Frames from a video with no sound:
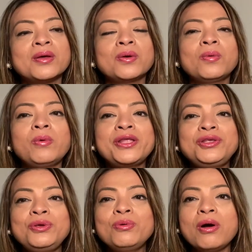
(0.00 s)
When
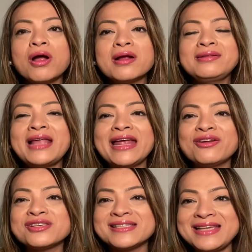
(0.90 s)
you are
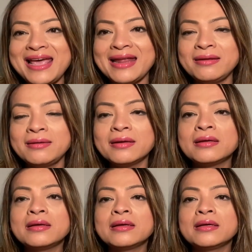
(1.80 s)
lighter skinned,
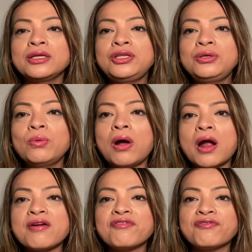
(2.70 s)
you
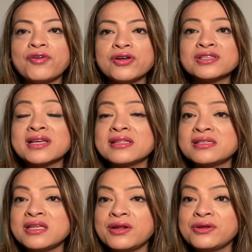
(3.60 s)
are first
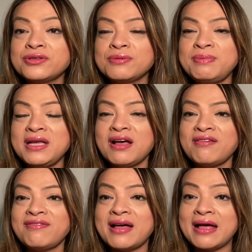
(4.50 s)
considered to be
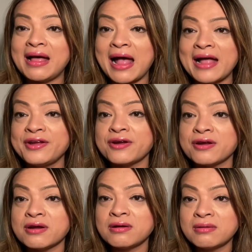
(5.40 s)
of a
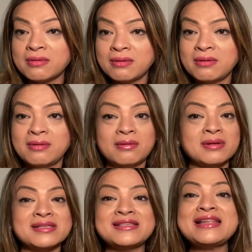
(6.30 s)
higher
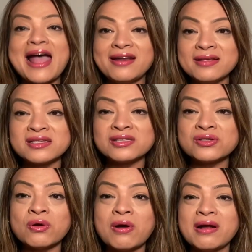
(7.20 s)
status.
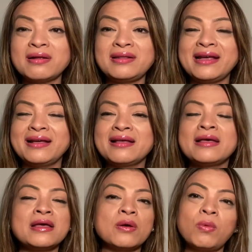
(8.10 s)
So like
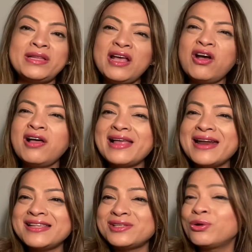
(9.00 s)
what they call
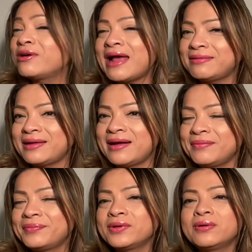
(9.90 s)
aristocrata
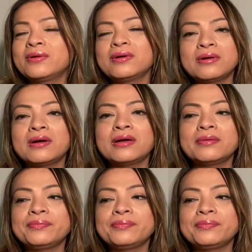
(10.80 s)
or